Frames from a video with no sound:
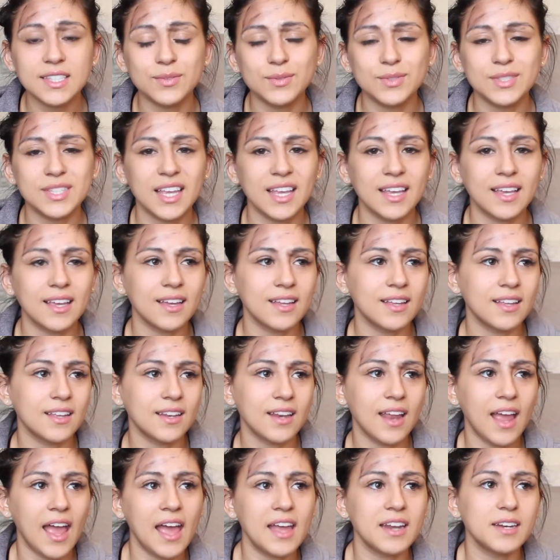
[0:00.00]
It was like
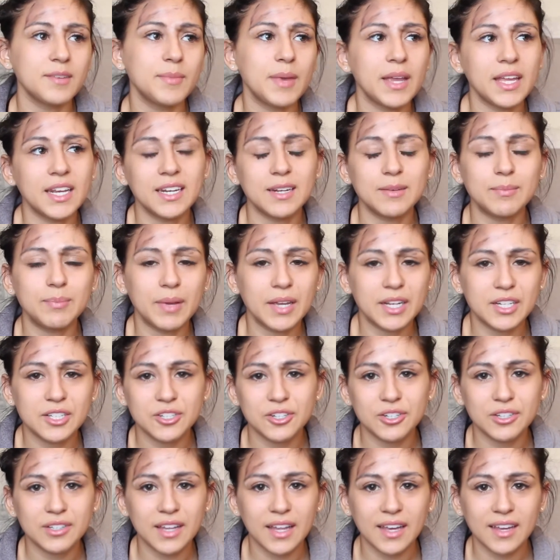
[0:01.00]
an animated
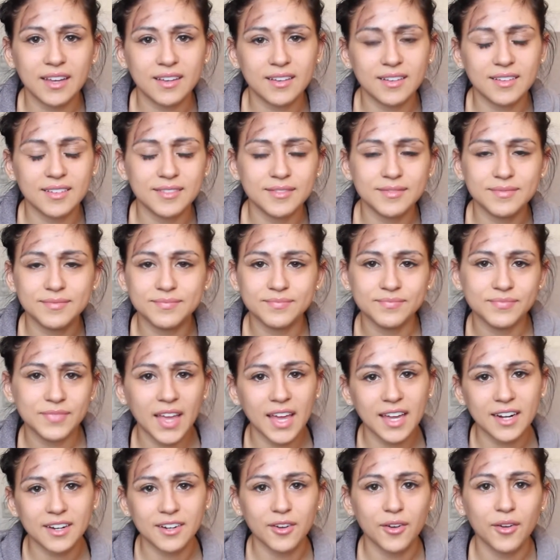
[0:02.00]
picture, like a,
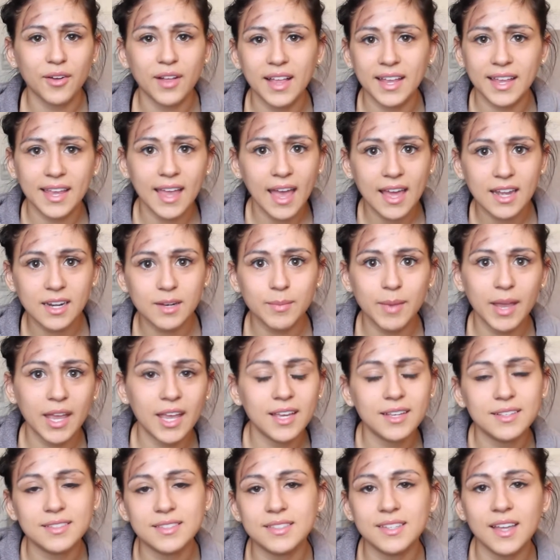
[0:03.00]
I don't know, like
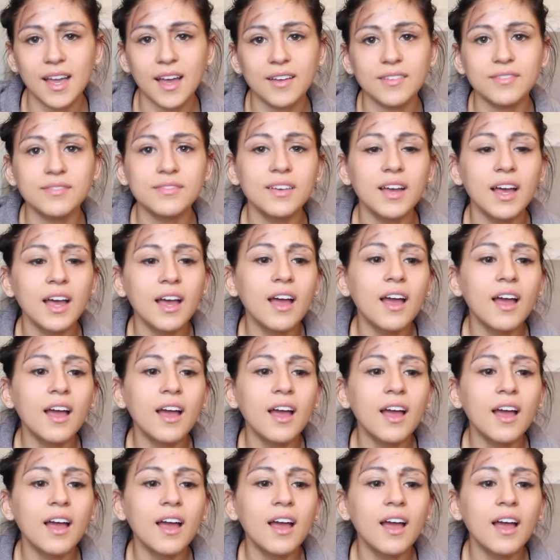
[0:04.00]
anime stuff.